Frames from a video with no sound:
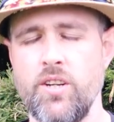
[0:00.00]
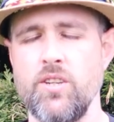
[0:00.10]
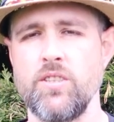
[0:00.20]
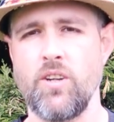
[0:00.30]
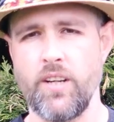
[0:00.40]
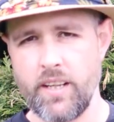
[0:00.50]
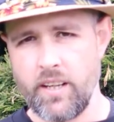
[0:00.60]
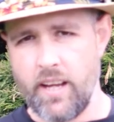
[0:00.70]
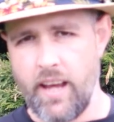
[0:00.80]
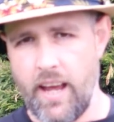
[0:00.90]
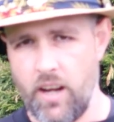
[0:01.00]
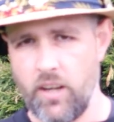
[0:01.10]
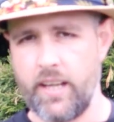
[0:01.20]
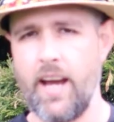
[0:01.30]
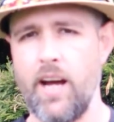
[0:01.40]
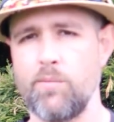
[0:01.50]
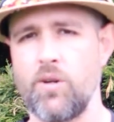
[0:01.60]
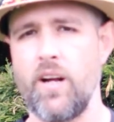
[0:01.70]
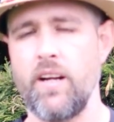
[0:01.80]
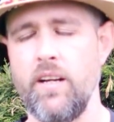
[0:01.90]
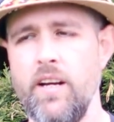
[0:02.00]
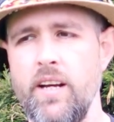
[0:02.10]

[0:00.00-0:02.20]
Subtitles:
years on a catamaran